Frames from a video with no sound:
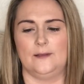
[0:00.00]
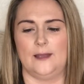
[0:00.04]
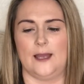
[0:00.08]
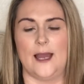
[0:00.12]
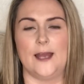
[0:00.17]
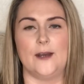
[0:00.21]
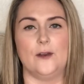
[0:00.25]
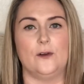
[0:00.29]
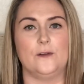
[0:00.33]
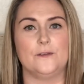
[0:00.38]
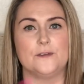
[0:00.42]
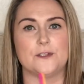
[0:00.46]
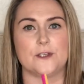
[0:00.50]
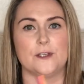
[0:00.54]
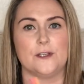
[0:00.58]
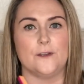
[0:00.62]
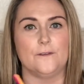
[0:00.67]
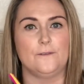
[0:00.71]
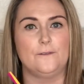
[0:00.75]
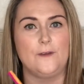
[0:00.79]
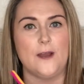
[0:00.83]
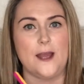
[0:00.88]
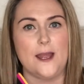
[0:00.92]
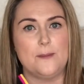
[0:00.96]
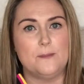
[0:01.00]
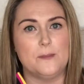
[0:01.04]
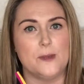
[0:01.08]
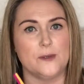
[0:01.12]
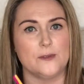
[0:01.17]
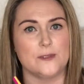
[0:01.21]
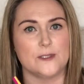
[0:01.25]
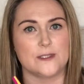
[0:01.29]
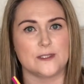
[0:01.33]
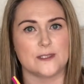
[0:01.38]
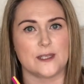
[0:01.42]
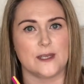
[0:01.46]
and also the fine
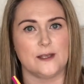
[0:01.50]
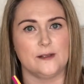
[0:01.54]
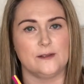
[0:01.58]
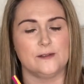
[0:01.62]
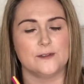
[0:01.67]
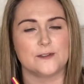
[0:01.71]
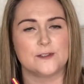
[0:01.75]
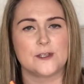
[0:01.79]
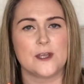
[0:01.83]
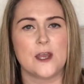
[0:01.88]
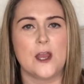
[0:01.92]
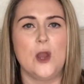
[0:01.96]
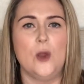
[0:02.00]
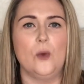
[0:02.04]
motor skills